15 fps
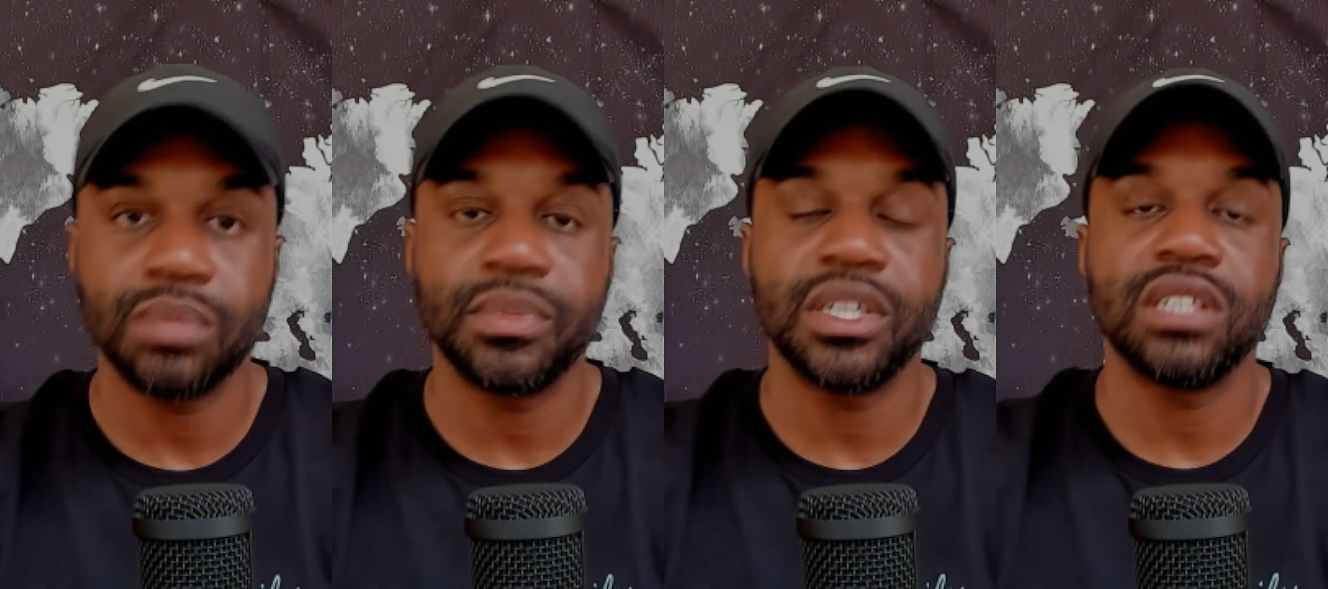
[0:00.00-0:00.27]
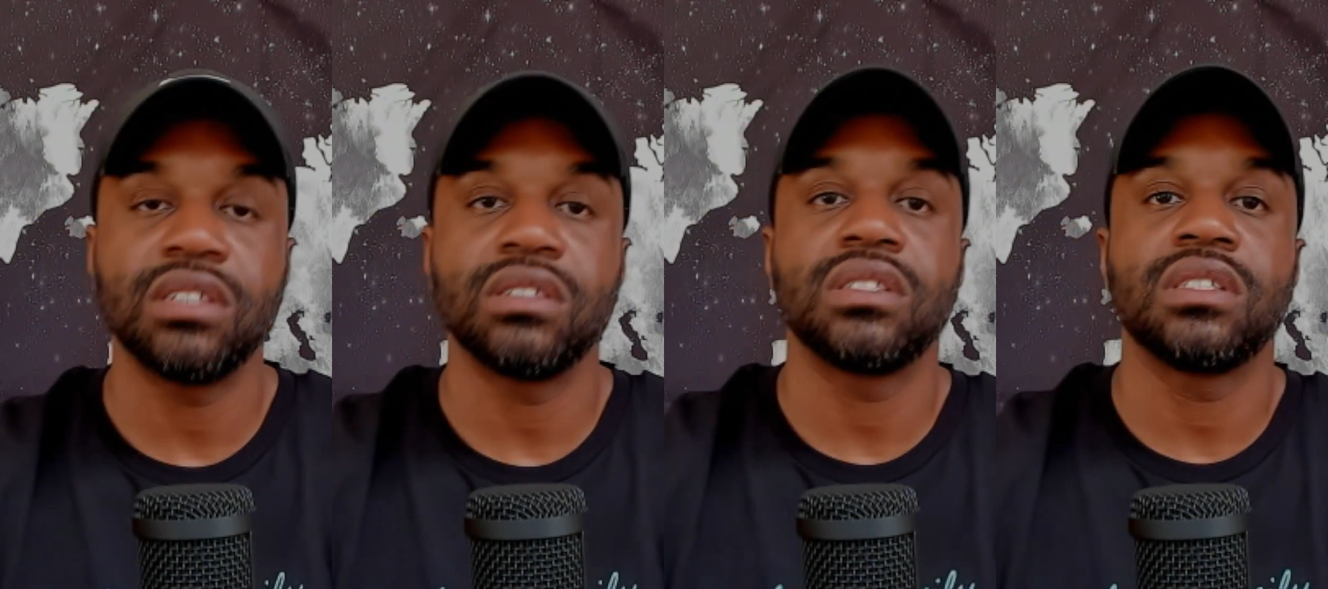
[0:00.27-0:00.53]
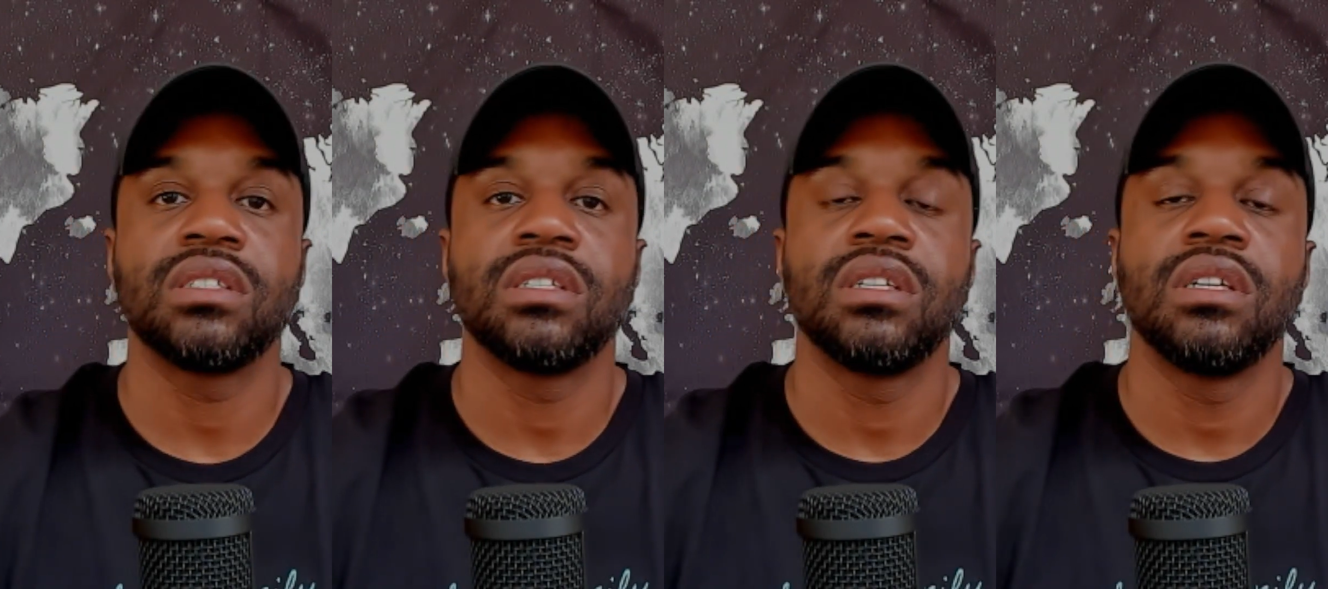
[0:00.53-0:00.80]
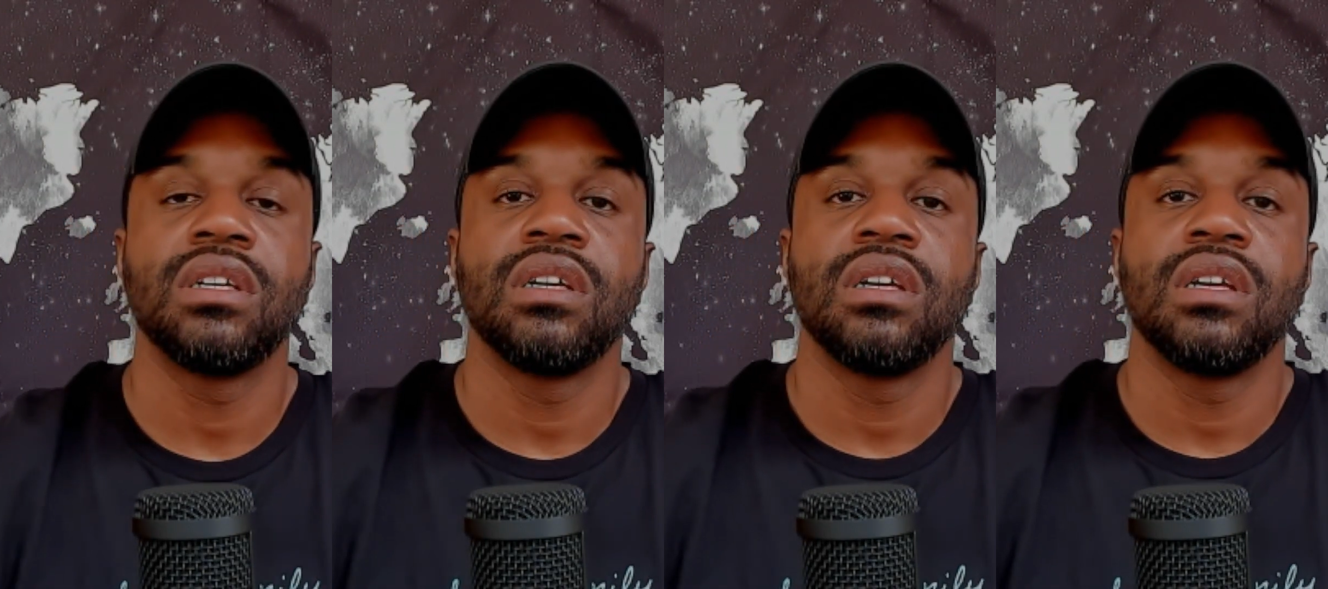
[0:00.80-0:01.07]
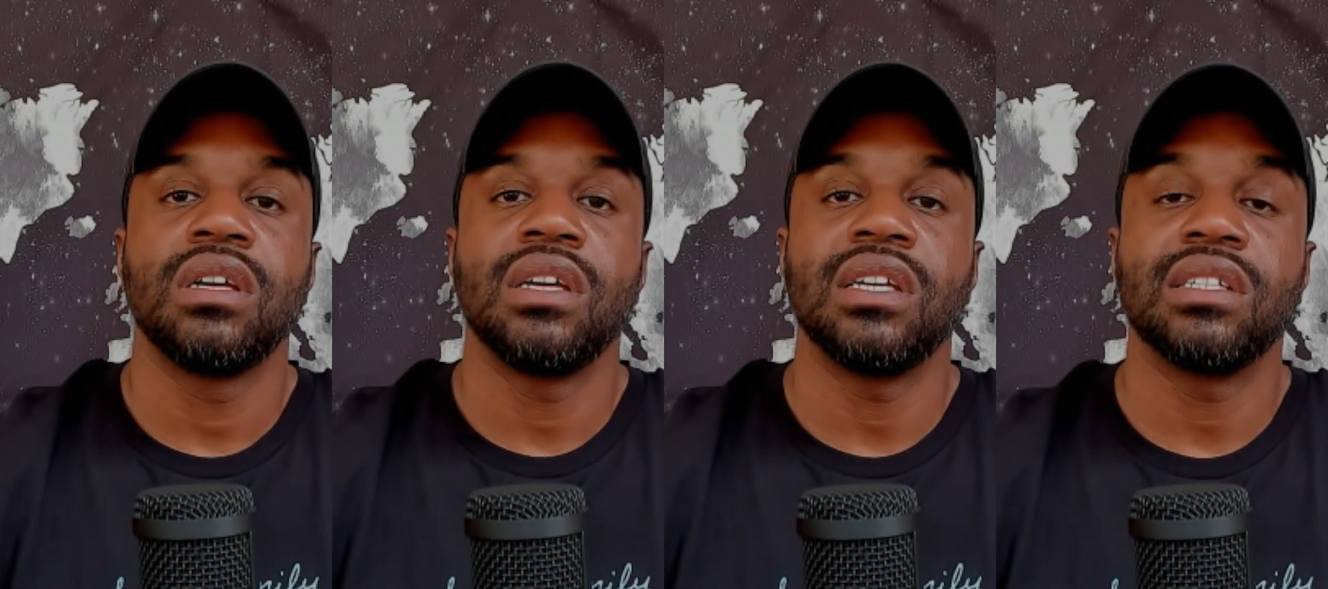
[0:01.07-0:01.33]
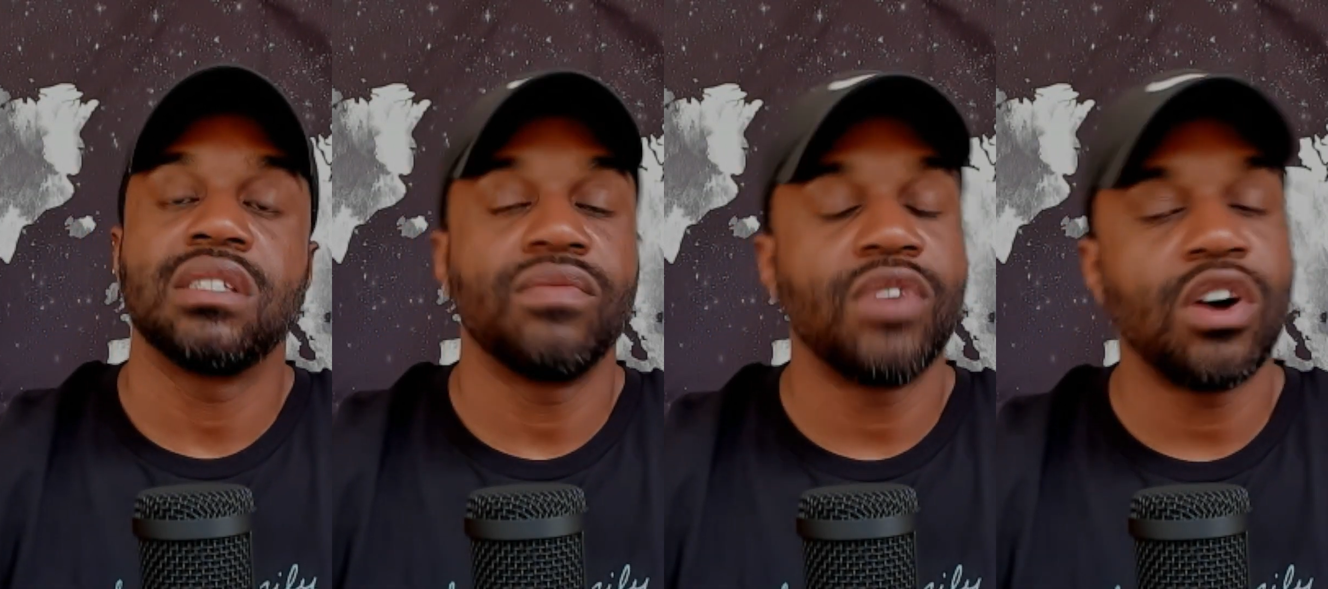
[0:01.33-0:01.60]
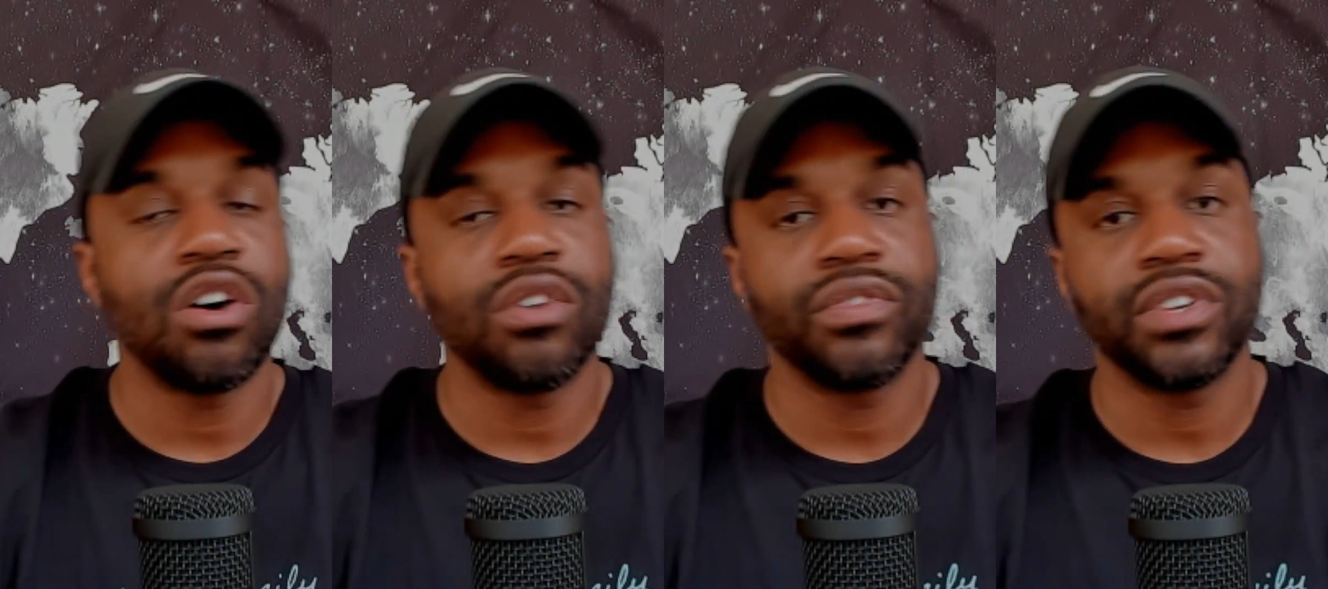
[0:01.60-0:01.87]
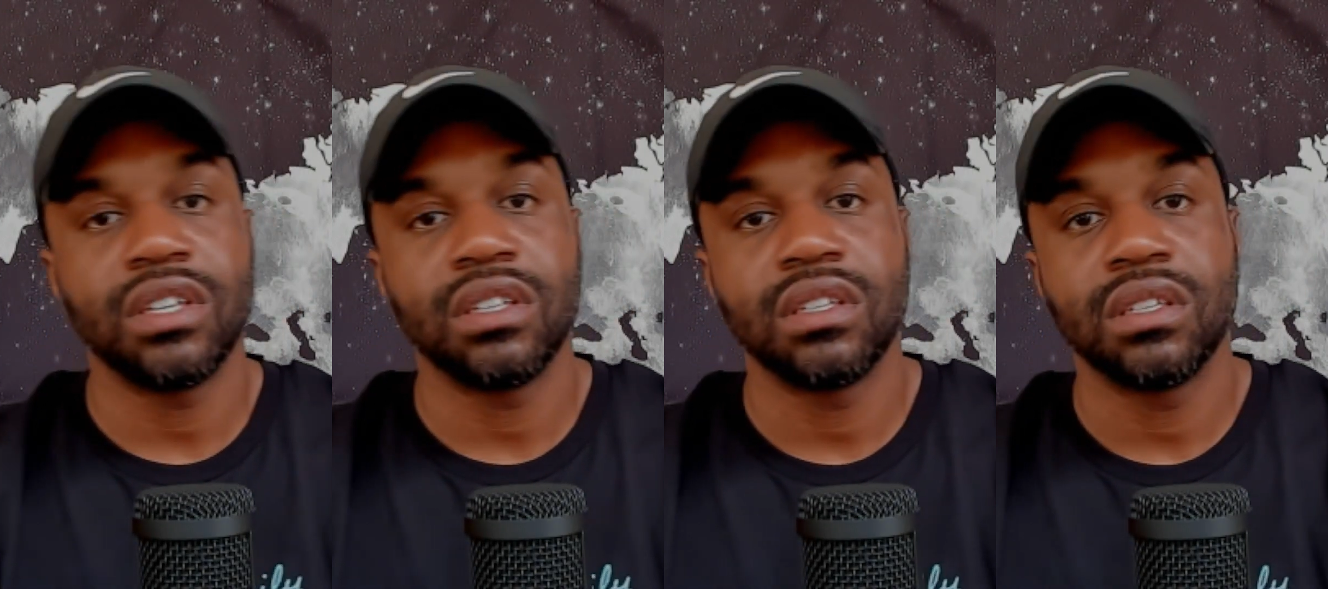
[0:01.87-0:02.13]
meters is
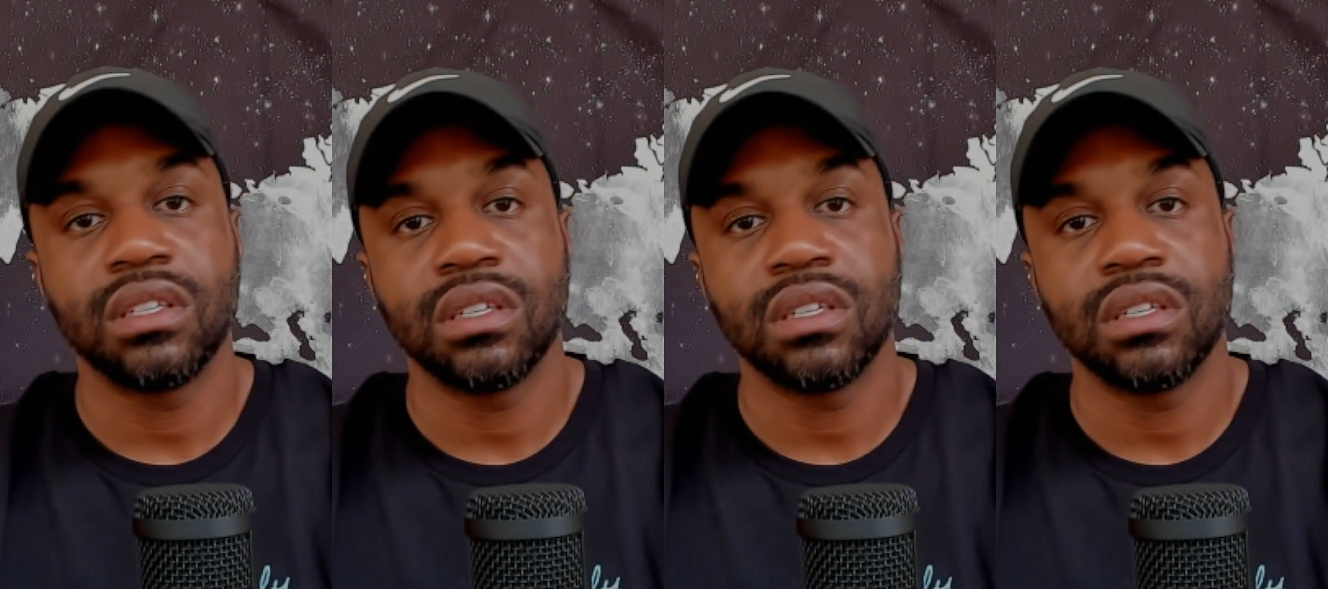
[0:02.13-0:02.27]
evolving,